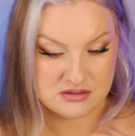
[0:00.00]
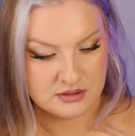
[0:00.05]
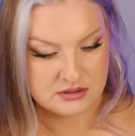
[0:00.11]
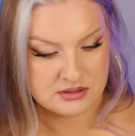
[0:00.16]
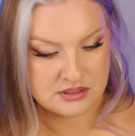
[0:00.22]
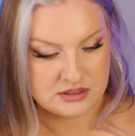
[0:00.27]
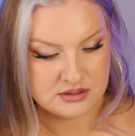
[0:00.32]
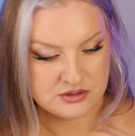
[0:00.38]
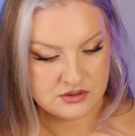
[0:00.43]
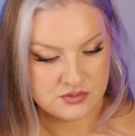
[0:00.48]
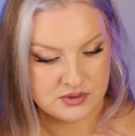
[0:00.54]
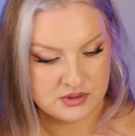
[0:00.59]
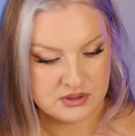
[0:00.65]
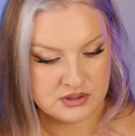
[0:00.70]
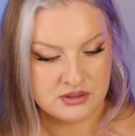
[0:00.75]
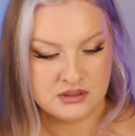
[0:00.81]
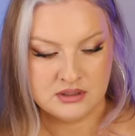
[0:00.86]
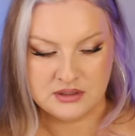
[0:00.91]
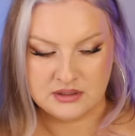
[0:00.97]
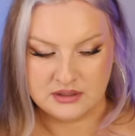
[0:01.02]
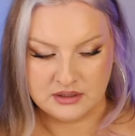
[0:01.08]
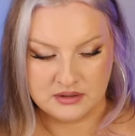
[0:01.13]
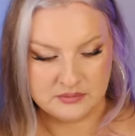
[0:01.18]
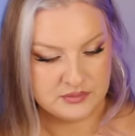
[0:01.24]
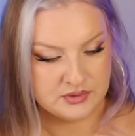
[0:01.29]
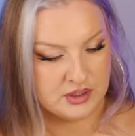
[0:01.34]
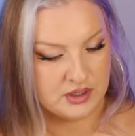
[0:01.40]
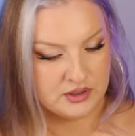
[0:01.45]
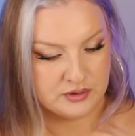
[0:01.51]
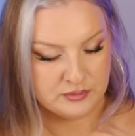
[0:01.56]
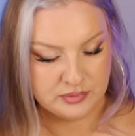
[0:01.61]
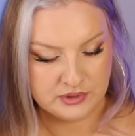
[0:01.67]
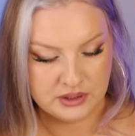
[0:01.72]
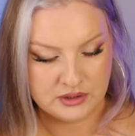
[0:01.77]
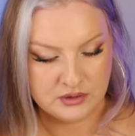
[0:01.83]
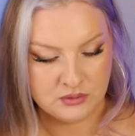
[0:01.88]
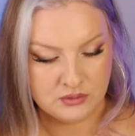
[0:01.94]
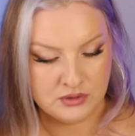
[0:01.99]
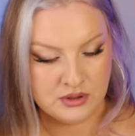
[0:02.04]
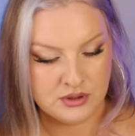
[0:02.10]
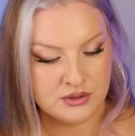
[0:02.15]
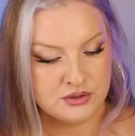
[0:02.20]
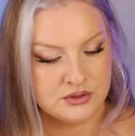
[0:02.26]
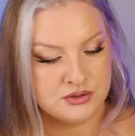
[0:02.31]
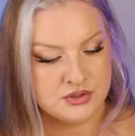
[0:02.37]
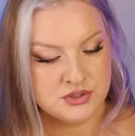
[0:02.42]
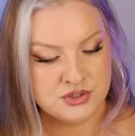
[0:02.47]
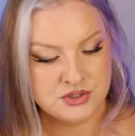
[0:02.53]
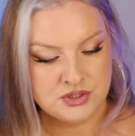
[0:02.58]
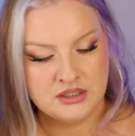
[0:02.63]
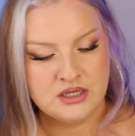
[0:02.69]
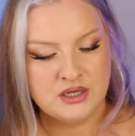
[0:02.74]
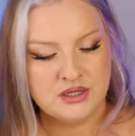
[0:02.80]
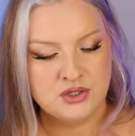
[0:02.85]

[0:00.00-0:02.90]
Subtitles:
Let's see this one. Yep, you got your blood orange. Yeah,